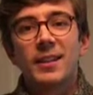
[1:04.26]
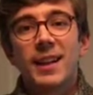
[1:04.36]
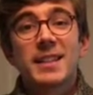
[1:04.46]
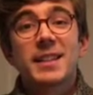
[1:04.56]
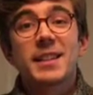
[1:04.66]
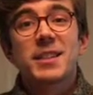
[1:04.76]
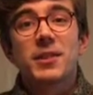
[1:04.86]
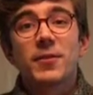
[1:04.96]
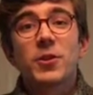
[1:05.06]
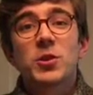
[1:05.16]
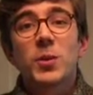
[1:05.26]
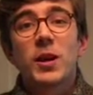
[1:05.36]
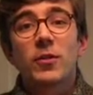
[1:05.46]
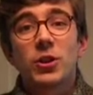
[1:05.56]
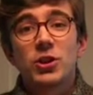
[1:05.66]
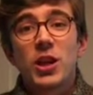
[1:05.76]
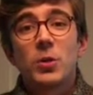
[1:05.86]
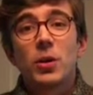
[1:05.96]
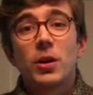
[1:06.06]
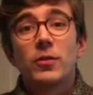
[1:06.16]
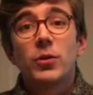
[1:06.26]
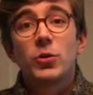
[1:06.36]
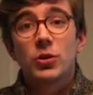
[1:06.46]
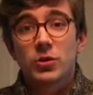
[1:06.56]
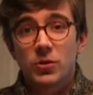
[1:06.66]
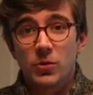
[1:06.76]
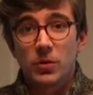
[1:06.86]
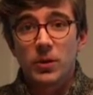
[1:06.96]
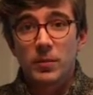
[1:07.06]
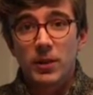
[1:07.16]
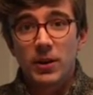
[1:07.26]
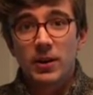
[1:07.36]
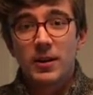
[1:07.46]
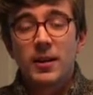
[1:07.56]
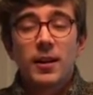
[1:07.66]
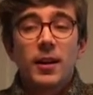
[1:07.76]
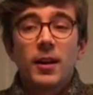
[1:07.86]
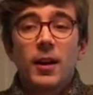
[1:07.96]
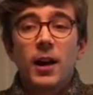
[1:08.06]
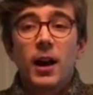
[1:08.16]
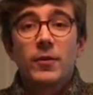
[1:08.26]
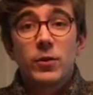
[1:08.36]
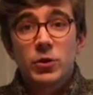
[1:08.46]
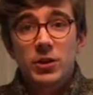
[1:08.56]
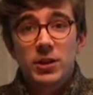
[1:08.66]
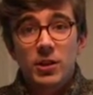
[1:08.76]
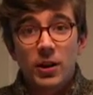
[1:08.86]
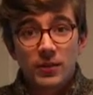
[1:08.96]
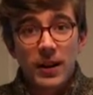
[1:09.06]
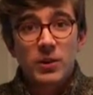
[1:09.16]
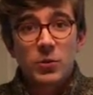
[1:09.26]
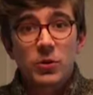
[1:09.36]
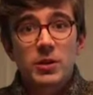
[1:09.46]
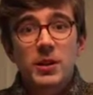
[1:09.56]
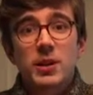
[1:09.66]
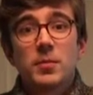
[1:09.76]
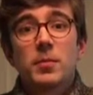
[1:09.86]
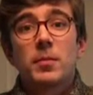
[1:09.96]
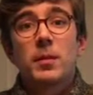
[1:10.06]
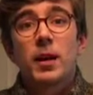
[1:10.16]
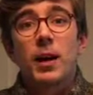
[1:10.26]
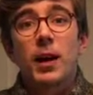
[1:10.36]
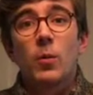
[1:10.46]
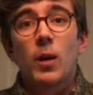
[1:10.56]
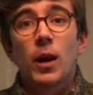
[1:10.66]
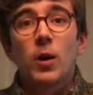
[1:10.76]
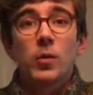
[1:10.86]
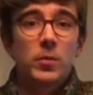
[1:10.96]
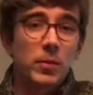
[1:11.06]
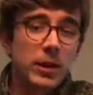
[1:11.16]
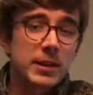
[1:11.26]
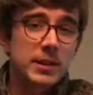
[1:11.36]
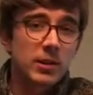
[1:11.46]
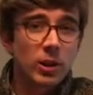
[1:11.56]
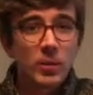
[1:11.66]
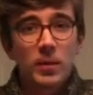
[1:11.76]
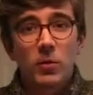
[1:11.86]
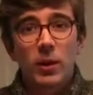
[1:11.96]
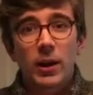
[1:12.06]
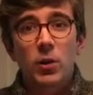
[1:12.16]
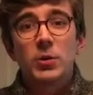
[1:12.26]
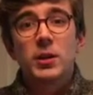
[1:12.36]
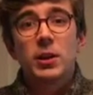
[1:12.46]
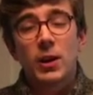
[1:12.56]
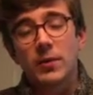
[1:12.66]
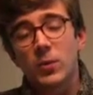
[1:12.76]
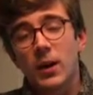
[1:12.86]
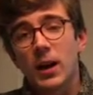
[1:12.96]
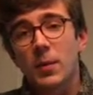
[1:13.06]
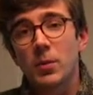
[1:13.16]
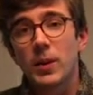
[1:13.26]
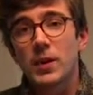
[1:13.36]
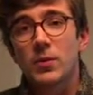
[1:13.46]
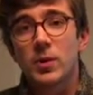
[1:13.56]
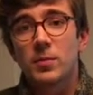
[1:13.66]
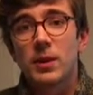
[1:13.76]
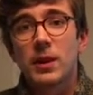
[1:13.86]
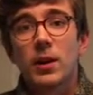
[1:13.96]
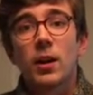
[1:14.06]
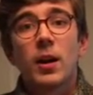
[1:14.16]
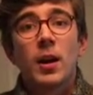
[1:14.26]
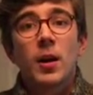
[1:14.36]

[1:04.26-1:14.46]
Lastly, this is the first week of our January futures ordering period. Uh, futures is our advance order system, uh, where the prices are a little bit more like wholesale. You have to wait a couple weeks for it to be here,